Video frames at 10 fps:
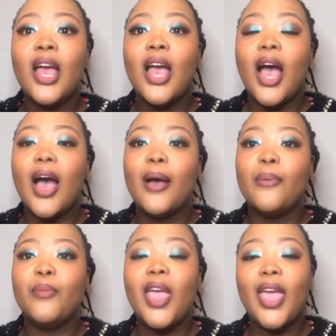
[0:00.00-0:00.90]

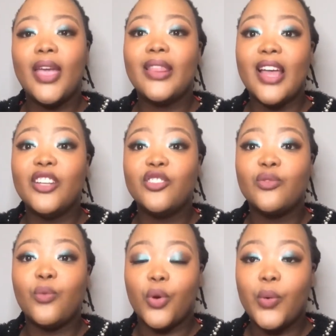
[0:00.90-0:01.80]
hair that is
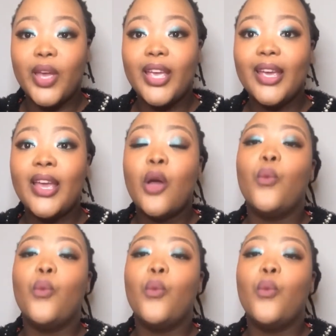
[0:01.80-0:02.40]
growing,